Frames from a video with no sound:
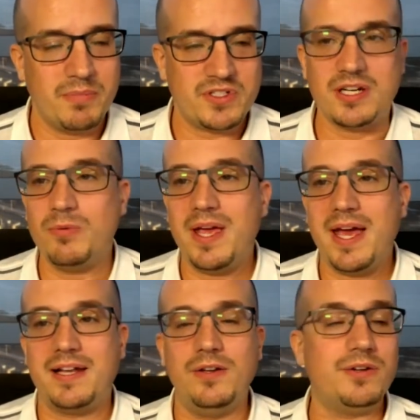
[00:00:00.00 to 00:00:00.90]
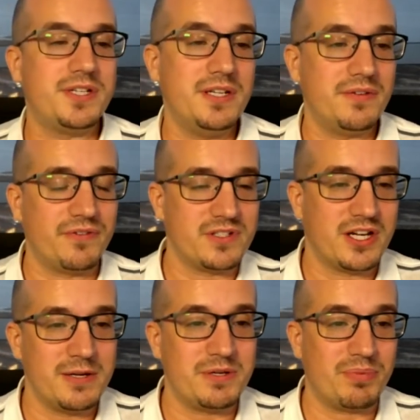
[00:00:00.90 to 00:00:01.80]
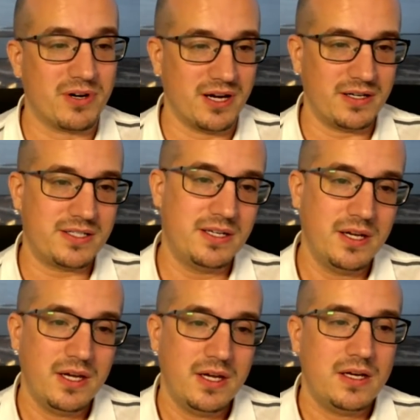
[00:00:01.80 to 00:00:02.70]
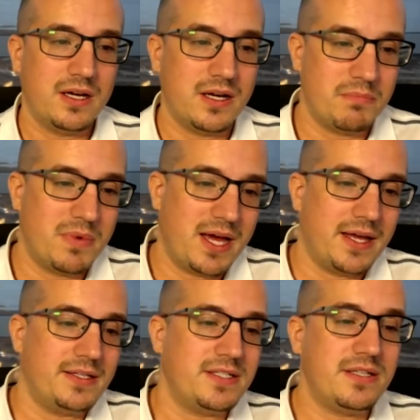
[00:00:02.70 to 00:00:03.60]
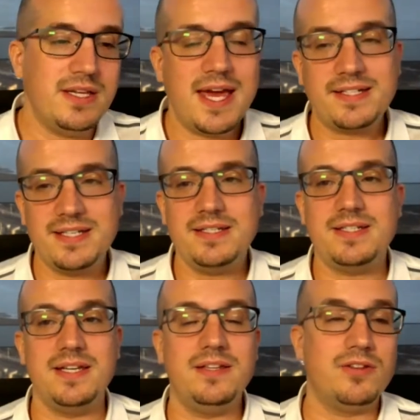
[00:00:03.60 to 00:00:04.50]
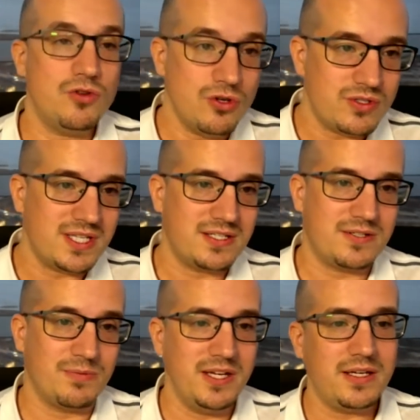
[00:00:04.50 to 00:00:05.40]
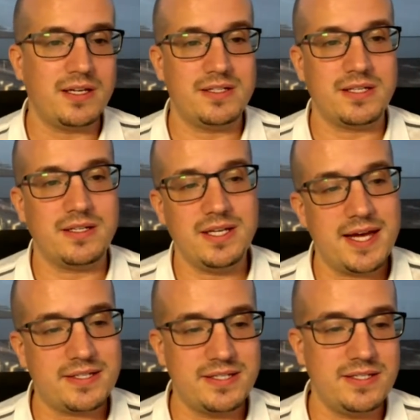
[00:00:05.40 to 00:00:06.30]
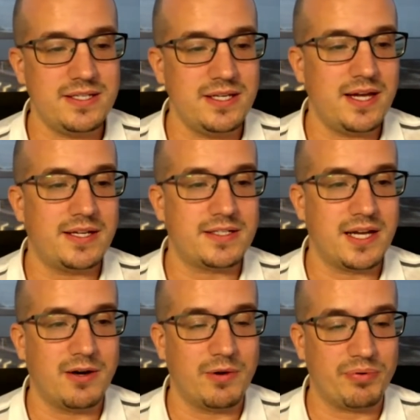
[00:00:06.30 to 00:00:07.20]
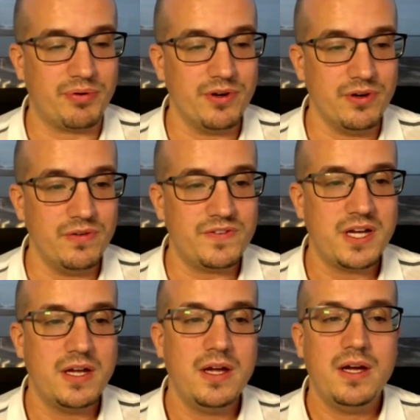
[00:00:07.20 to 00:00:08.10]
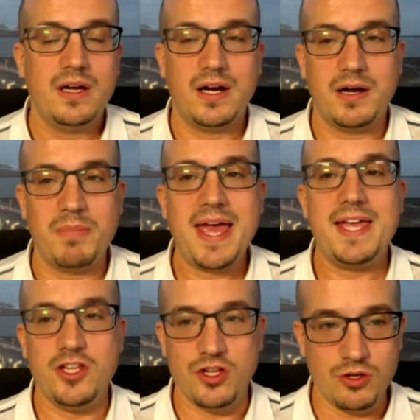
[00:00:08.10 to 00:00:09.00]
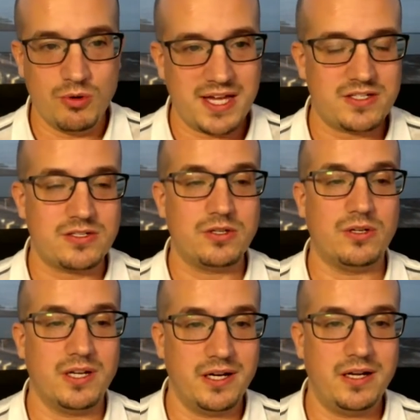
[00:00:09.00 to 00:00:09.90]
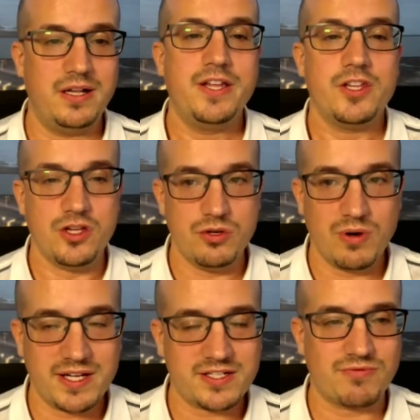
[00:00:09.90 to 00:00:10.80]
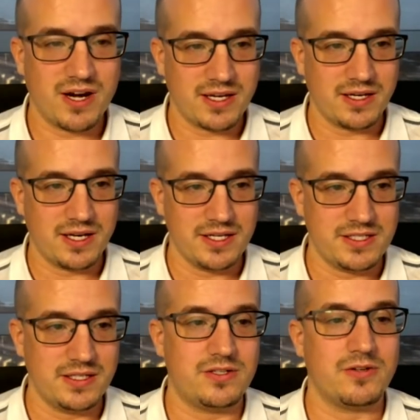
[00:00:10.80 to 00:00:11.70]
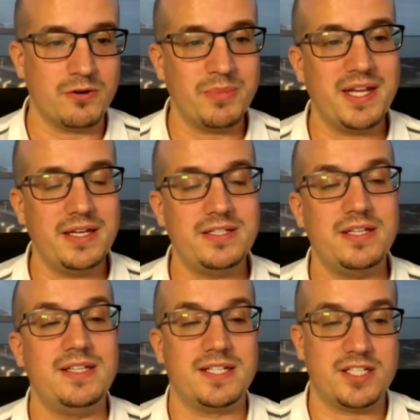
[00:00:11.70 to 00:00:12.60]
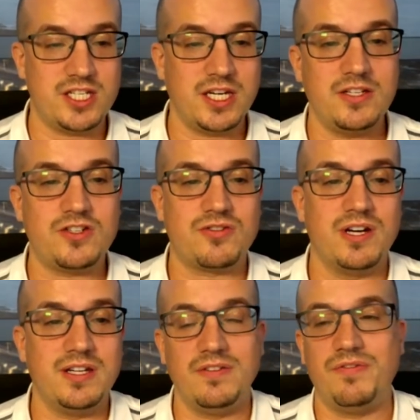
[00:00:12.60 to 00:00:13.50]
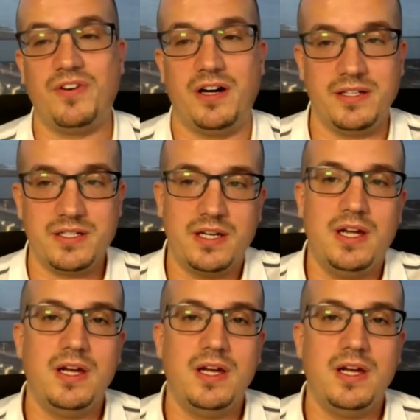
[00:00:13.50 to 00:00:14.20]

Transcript: So we had lots of different types of products. And the SEC, the news this week is that the SEC has now approved a US dollar, US regulated, denominated, exchange traded fund